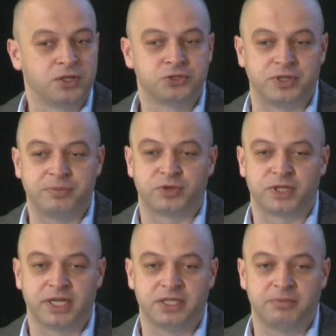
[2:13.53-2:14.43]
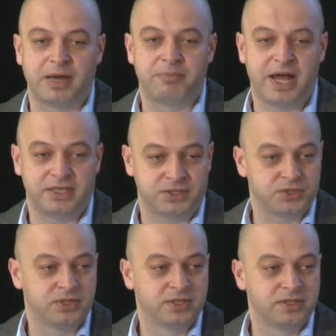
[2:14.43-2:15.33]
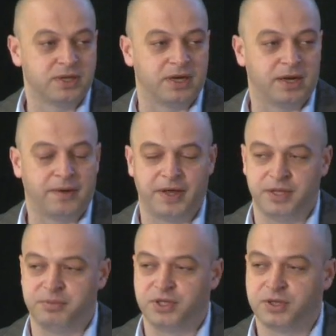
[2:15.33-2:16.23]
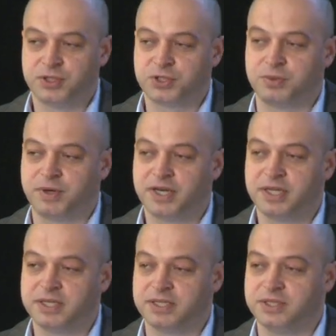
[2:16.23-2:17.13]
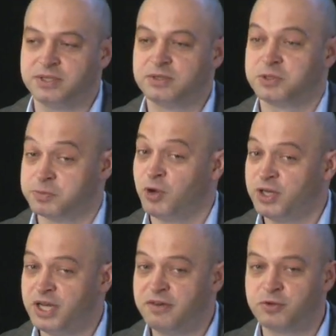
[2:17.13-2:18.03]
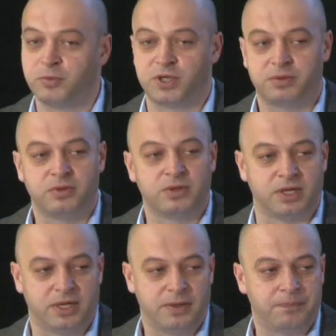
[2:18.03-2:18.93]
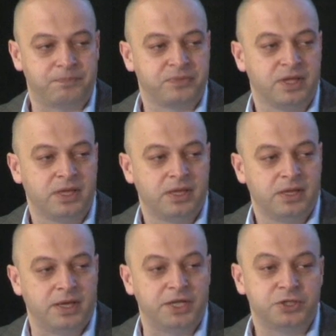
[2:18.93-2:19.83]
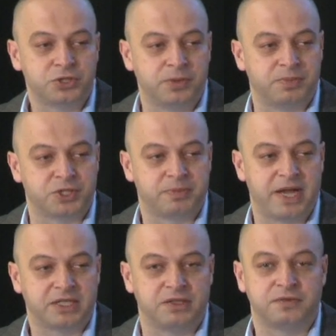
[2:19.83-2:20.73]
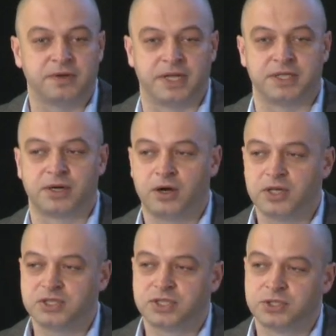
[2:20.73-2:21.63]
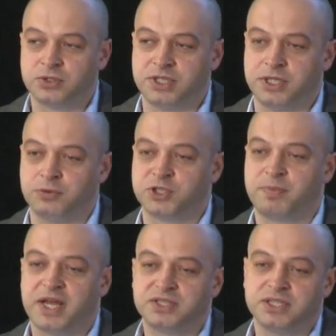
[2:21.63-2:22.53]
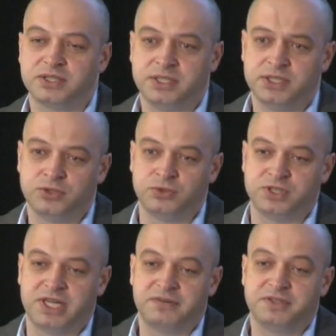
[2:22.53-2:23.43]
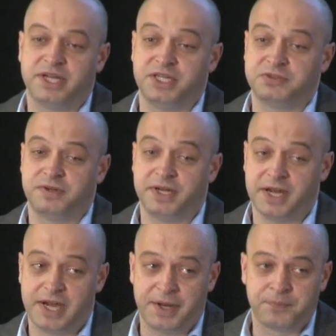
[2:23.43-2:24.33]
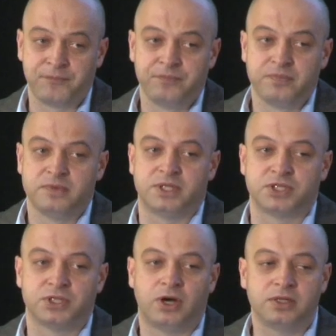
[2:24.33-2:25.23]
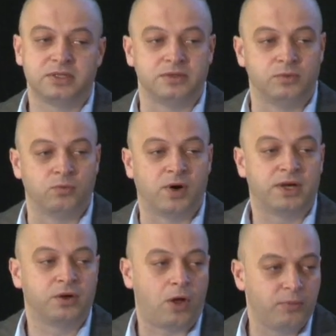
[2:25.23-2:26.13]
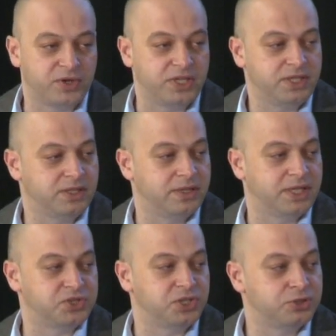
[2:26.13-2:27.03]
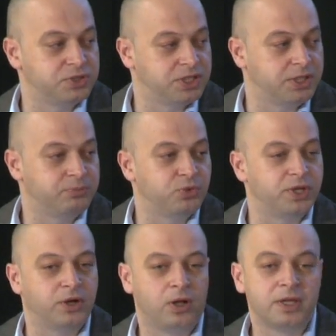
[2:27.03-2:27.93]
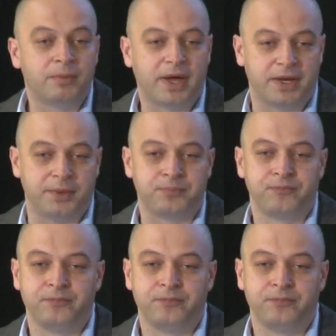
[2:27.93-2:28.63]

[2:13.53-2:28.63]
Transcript: three protected by patents, and because the market is small enough from an industry perspective and the cost associated with passing these through the FDA is very high, there's not one company that's interested in putting all the money